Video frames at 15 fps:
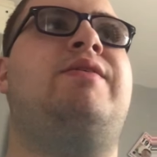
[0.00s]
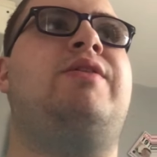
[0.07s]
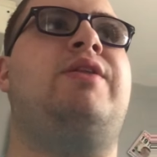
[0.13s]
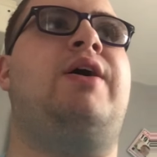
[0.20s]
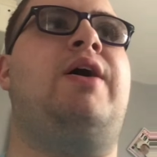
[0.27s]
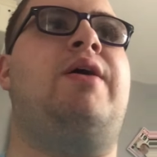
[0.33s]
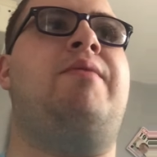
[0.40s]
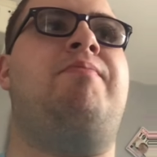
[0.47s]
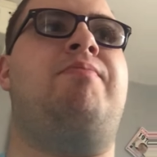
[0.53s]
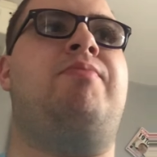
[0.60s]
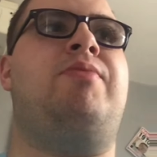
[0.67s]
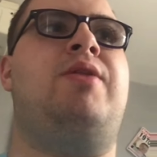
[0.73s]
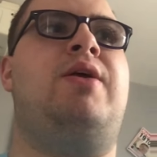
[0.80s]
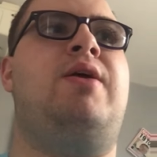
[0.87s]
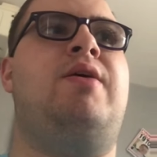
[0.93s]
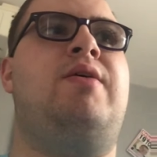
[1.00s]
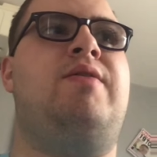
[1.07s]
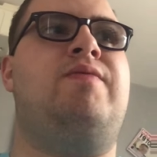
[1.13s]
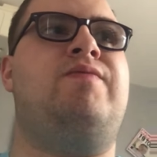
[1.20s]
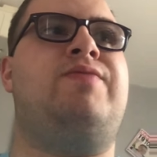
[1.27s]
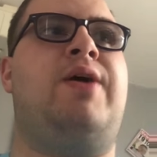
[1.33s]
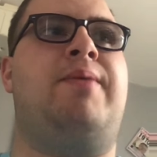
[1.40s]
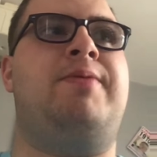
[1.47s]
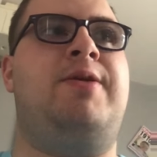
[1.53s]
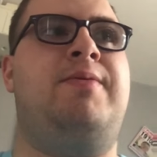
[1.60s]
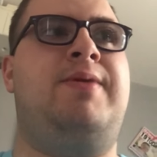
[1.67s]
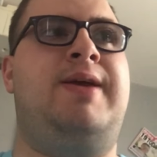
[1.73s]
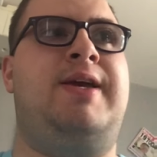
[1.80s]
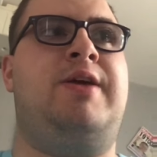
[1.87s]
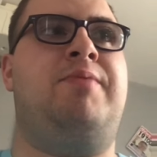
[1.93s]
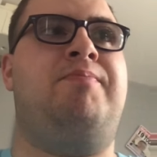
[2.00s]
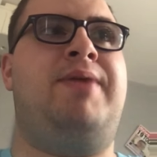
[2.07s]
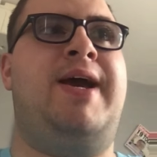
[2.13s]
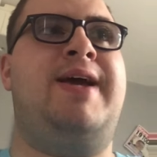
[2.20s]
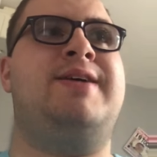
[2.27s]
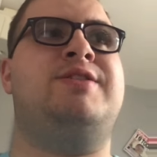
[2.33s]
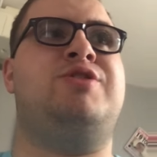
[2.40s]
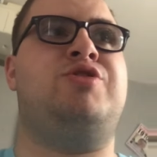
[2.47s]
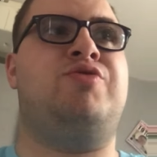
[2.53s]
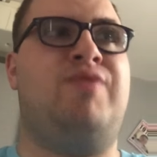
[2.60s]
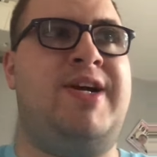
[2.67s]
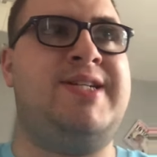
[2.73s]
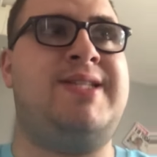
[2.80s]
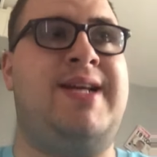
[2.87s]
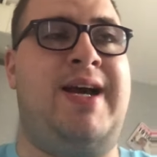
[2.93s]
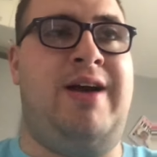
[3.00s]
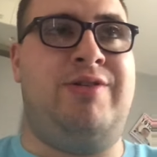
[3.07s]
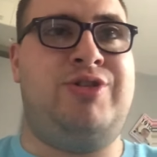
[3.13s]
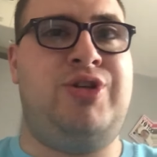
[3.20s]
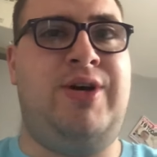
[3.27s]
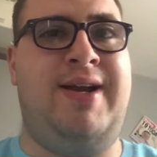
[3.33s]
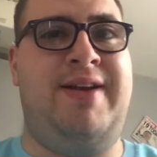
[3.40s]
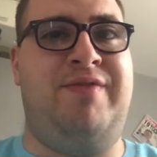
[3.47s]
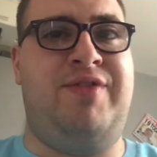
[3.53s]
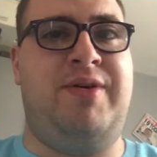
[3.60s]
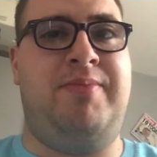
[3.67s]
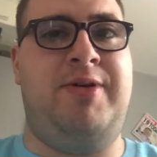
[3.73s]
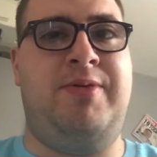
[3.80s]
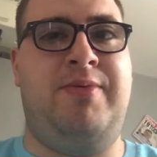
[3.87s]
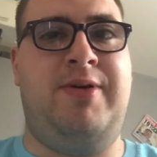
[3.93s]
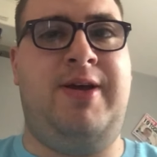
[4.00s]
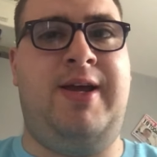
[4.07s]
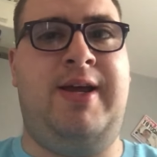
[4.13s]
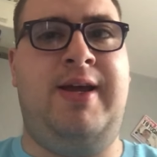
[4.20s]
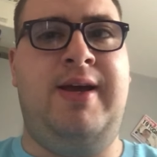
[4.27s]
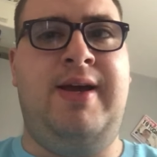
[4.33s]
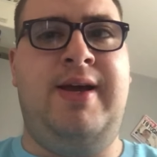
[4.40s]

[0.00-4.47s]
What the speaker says: WWE compares to wrestling outside of WWE,